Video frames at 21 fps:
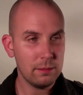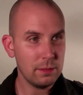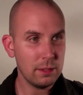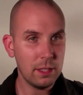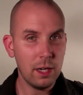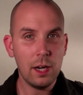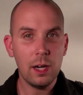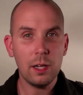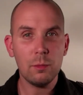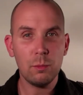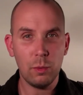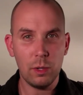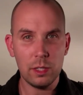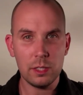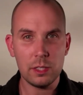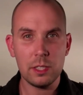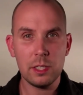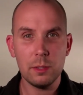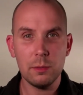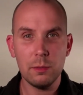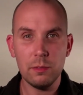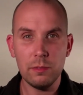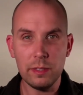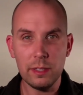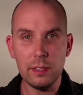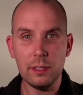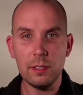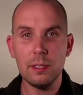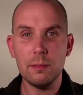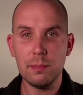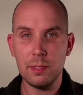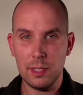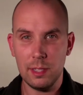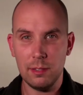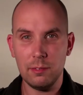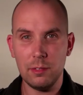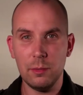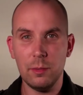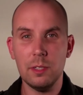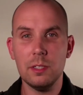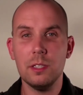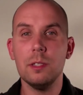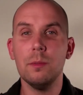God wants to reveal himself to us.